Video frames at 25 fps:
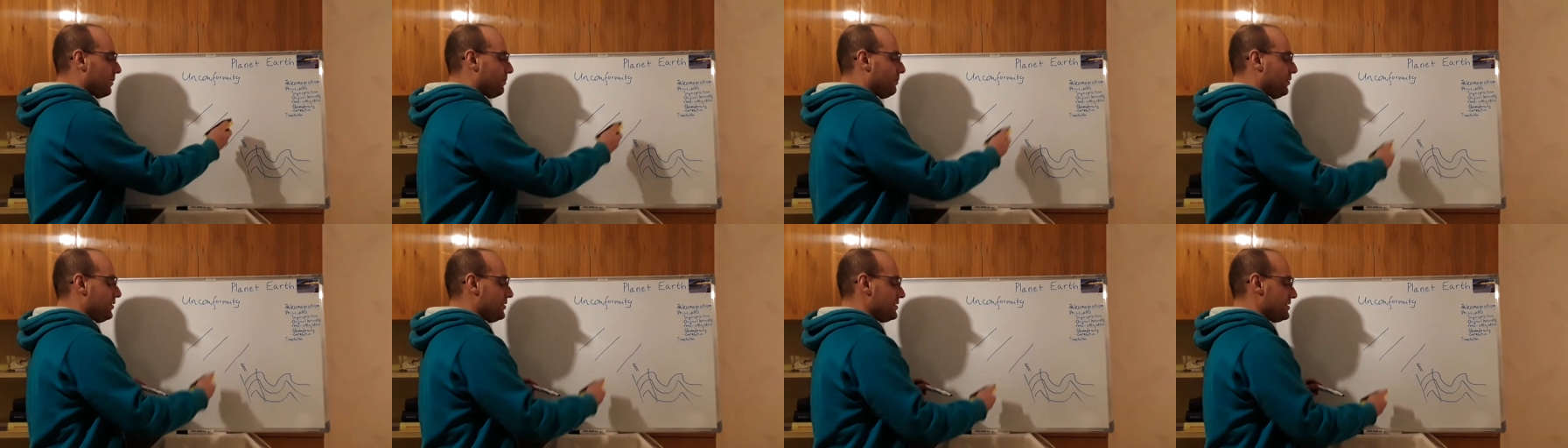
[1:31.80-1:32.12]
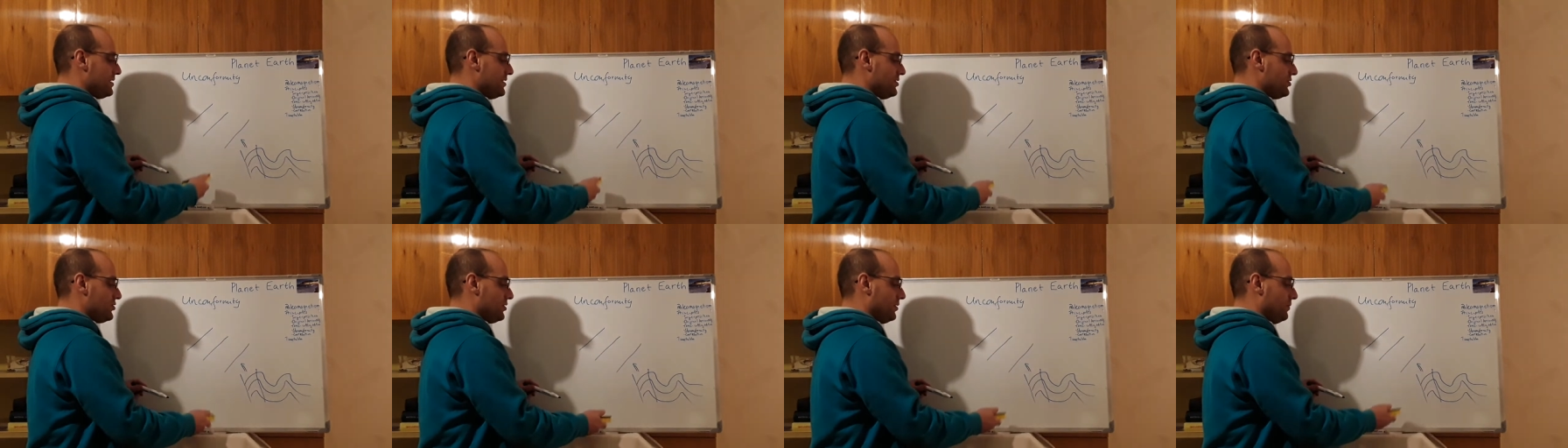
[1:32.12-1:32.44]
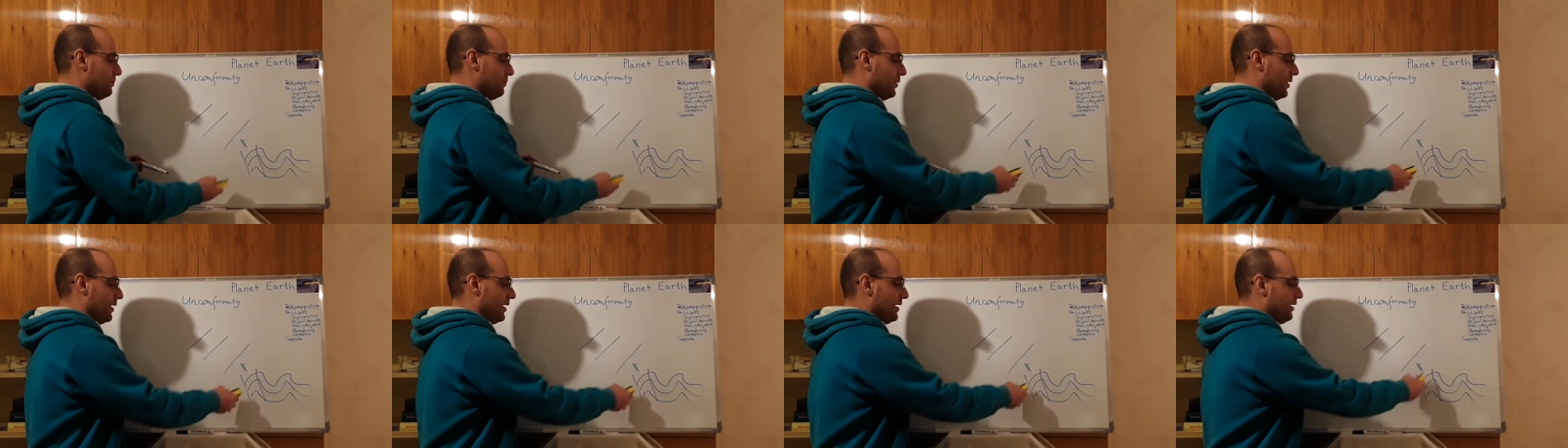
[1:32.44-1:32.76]

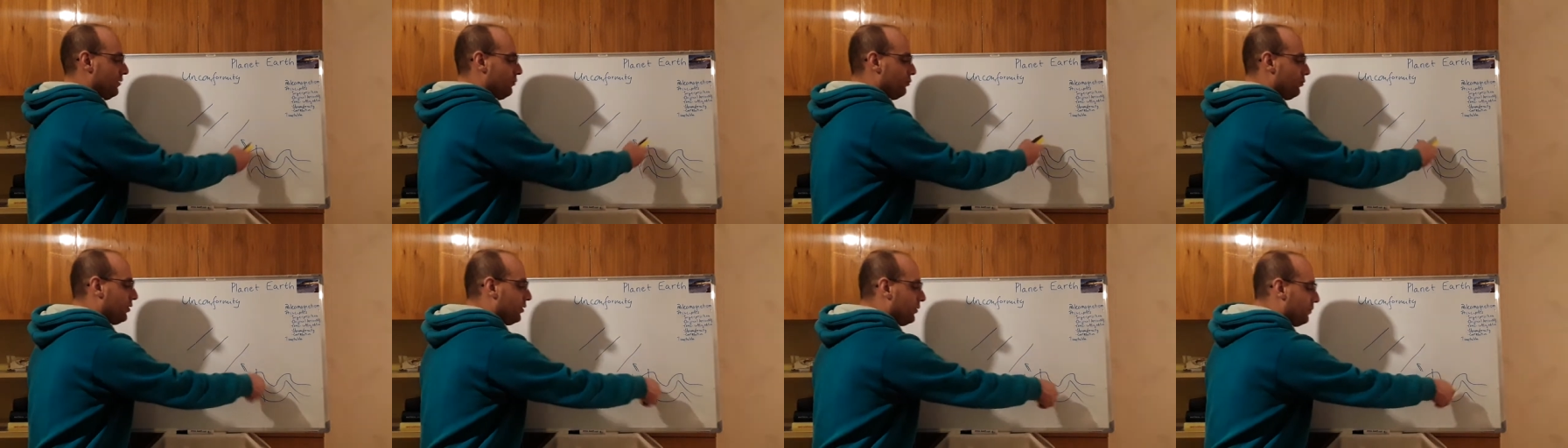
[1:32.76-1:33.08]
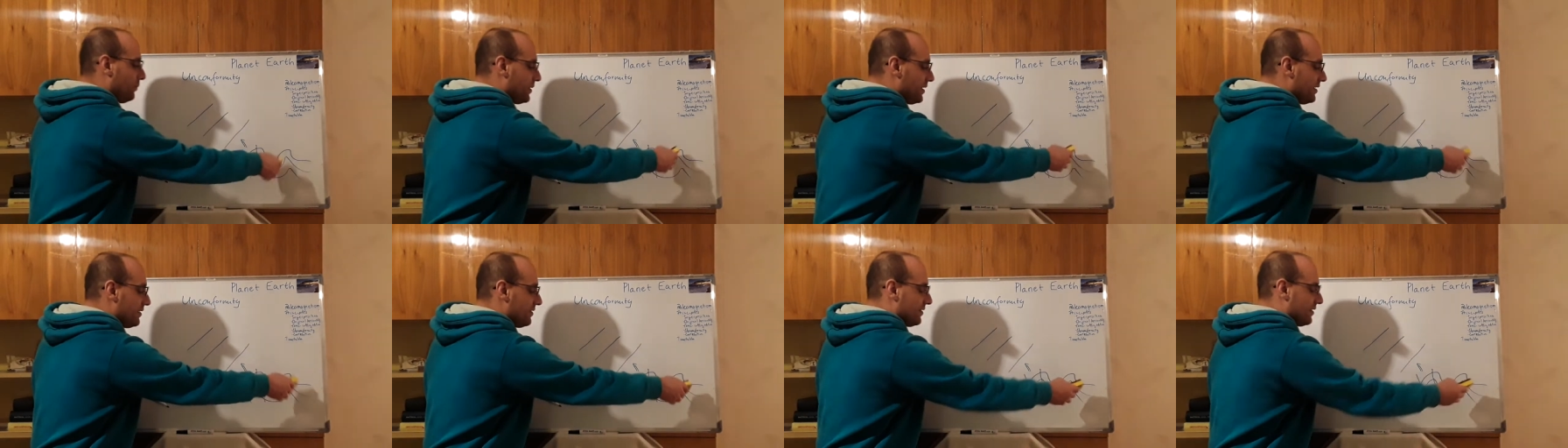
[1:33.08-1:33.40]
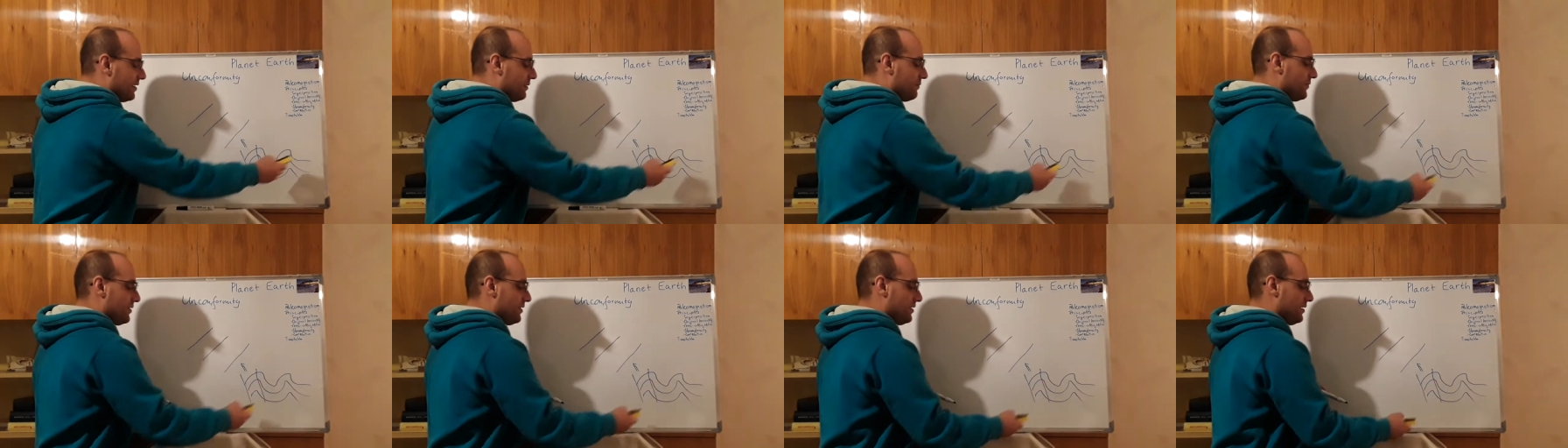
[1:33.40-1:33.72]
position, but it will be
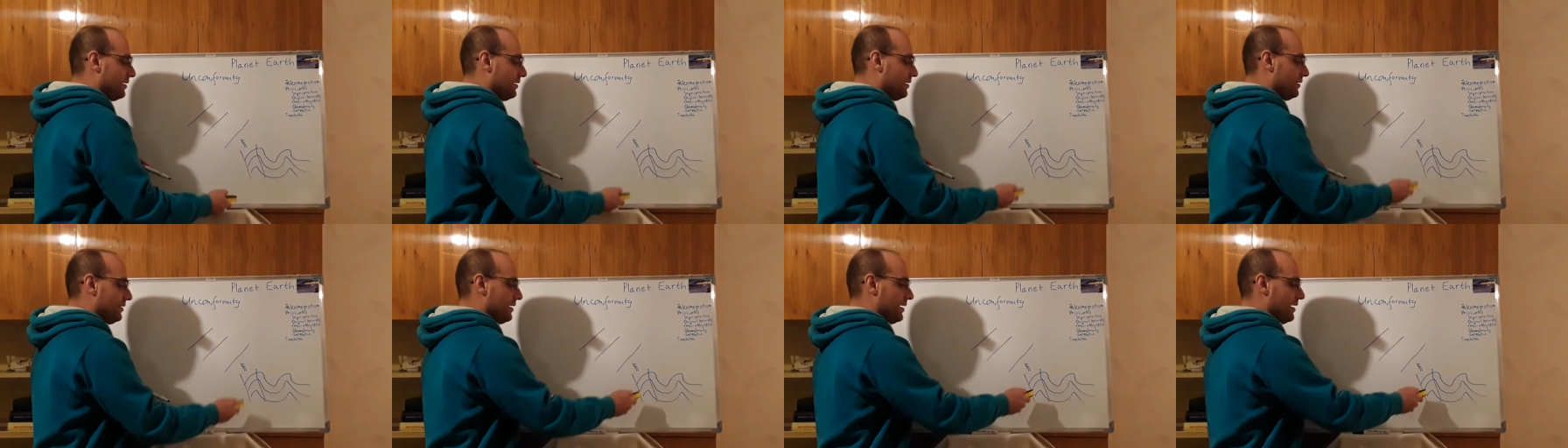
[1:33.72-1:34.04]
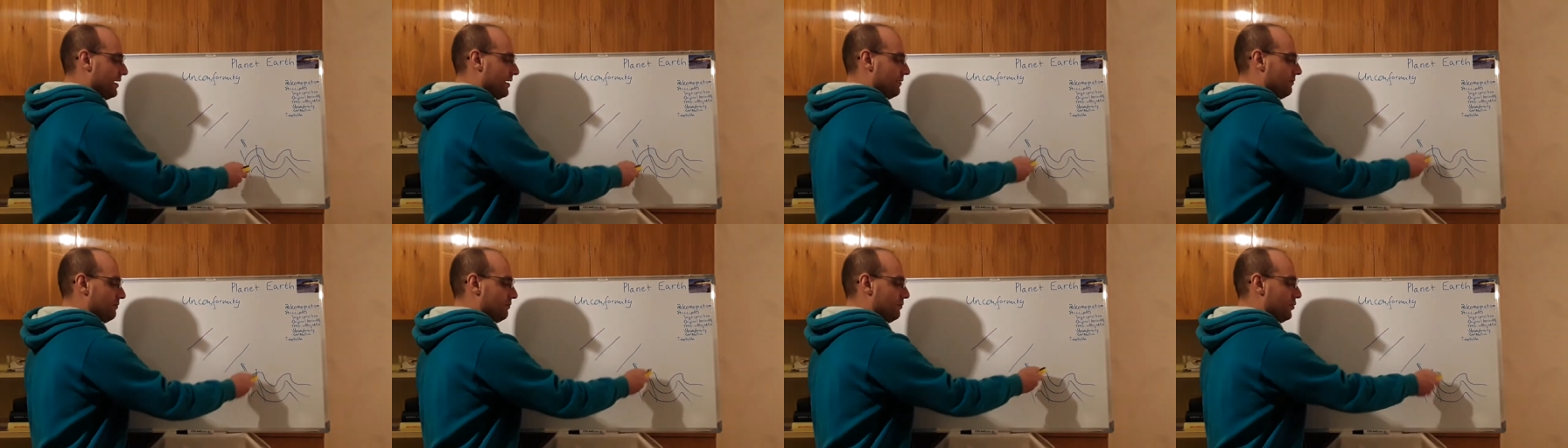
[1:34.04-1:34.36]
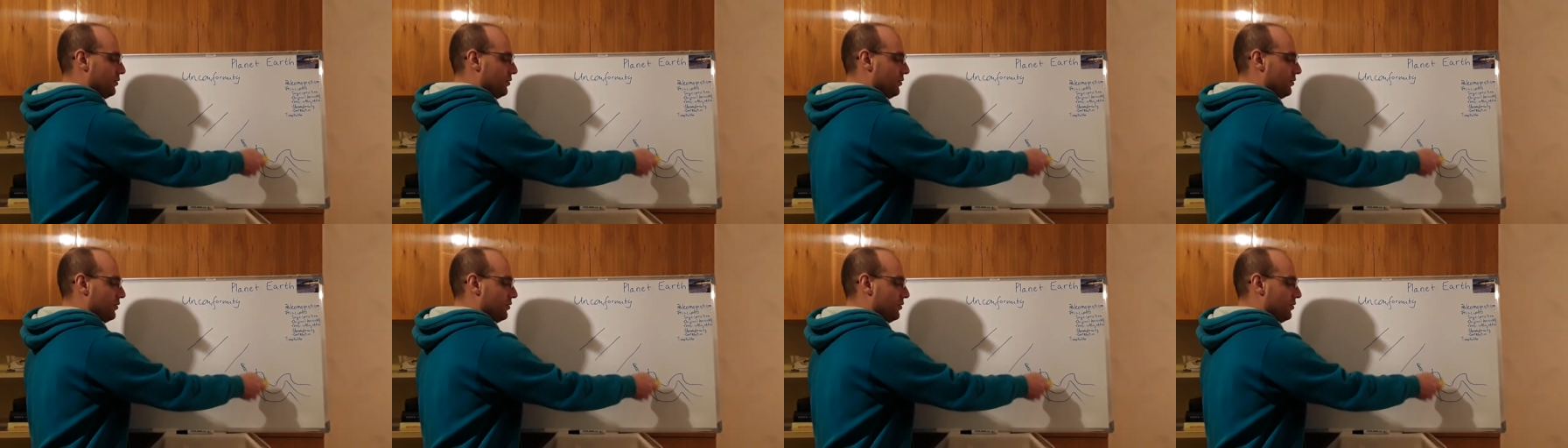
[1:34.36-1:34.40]
something that